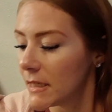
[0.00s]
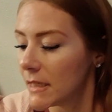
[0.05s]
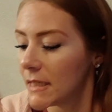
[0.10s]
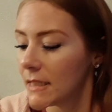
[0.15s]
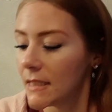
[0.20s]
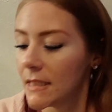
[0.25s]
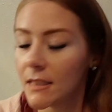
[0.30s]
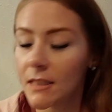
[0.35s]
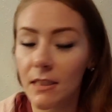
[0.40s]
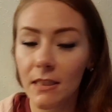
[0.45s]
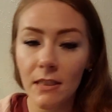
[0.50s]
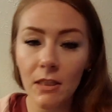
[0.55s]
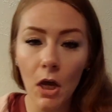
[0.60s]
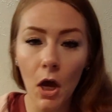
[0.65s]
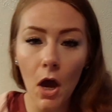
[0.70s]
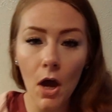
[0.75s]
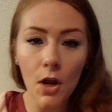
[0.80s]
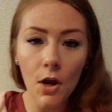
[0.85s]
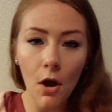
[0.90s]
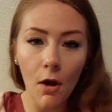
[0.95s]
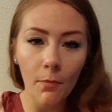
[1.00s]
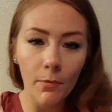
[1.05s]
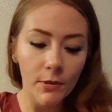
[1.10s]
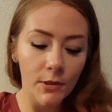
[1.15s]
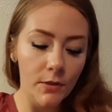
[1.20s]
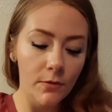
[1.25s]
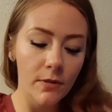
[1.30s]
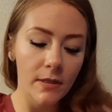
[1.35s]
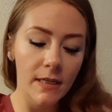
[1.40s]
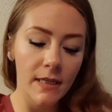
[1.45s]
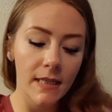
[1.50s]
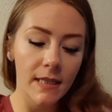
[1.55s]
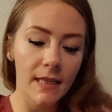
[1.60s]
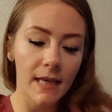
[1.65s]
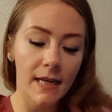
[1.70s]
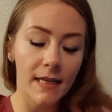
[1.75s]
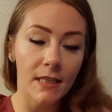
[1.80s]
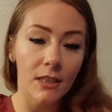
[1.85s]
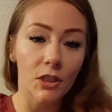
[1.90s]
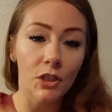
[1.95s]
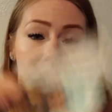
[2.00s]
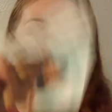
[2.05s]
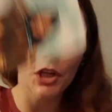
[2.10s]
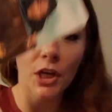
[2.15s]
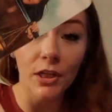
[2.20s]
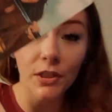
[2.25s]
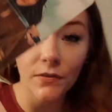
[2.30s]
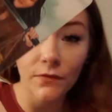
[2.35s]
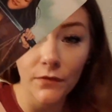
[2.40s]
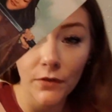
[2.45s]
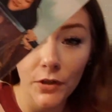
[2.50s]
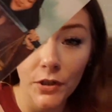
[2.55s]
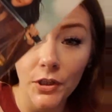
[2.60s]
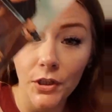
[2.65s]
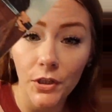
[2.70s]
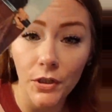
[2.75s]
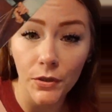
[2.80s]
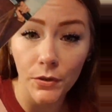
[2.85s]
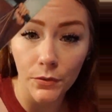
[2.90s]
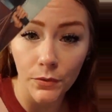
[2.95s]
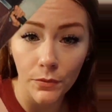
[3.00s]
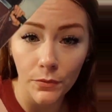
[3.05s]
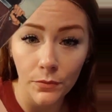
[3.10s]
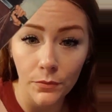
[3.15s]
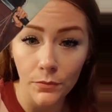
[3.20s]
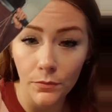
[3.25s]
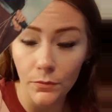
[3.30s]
because this is an opportunity that is just for you,